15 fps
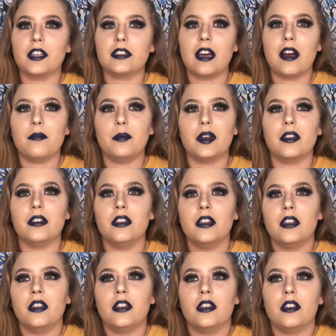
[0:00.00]
like that, but
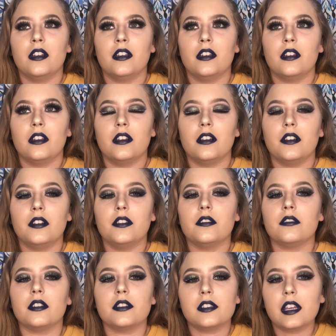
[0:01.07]

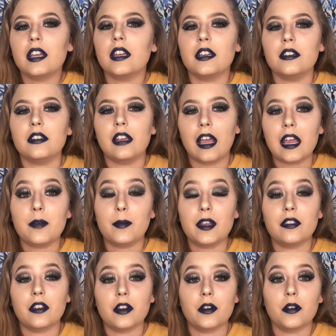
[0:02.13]
this kid came
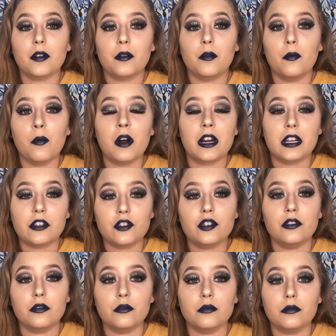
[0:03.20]
in there wanting
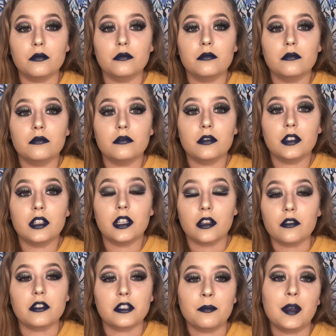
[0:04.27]
to
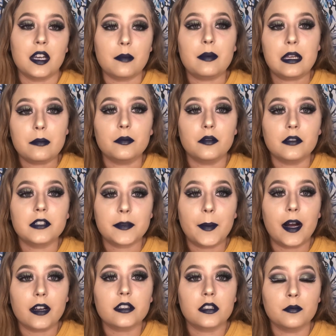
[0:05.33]
kill as many people as
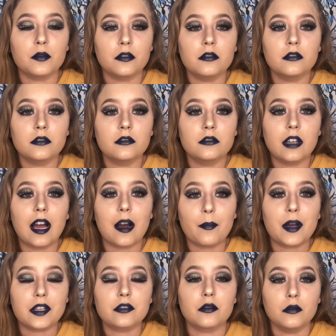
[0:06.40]
possible at
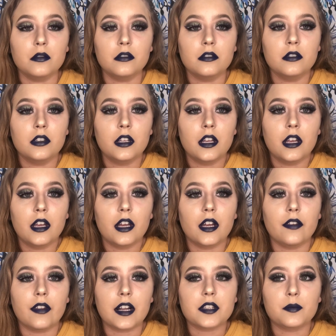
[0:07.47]
my school.
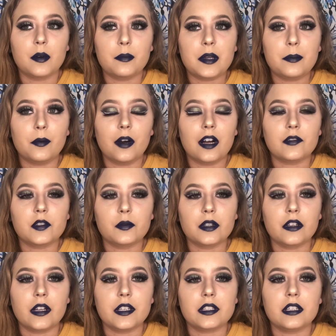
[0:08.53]
And that's what people have to
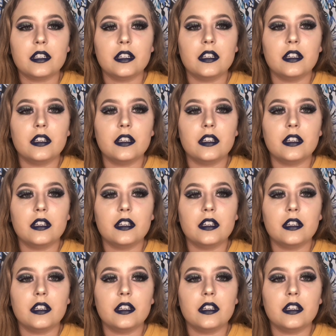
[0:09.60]
realize.